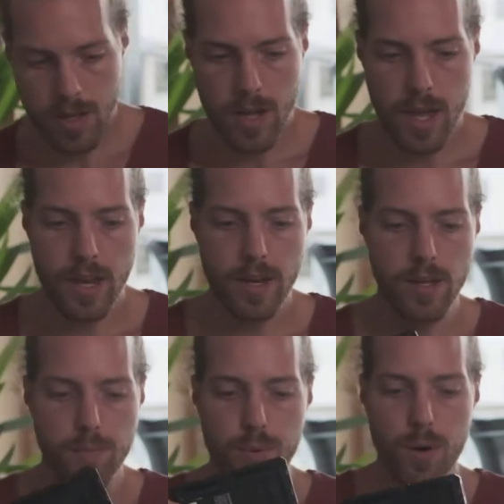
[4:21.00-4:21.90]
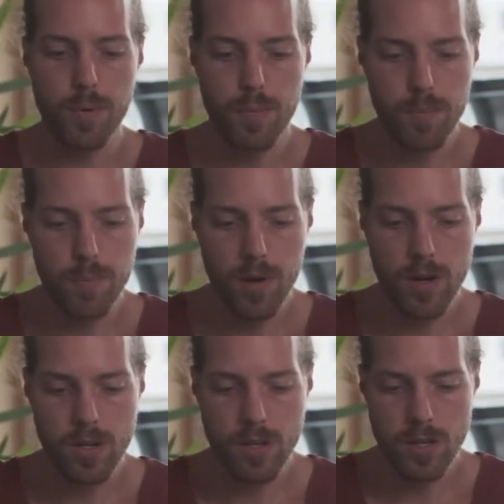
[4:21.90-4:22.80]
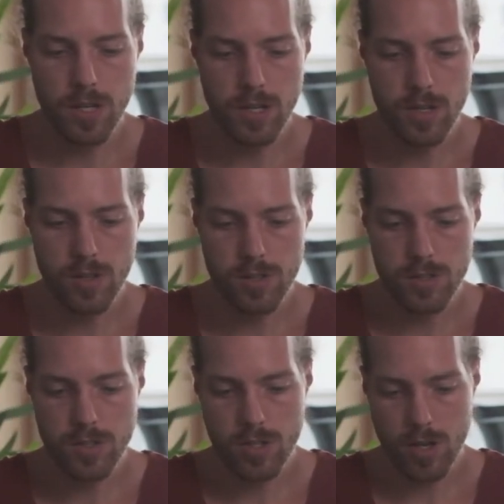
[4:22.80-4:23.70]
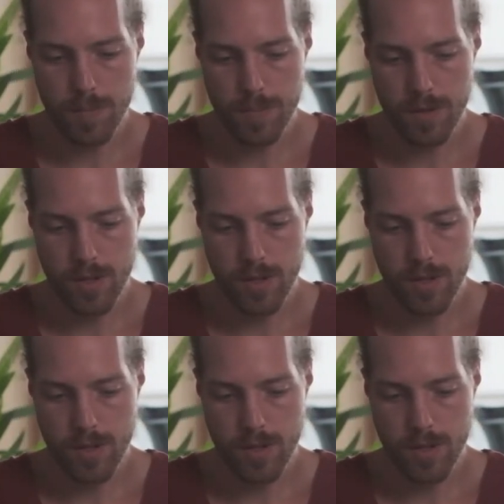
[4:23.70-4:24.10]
And a proper monitor here on top,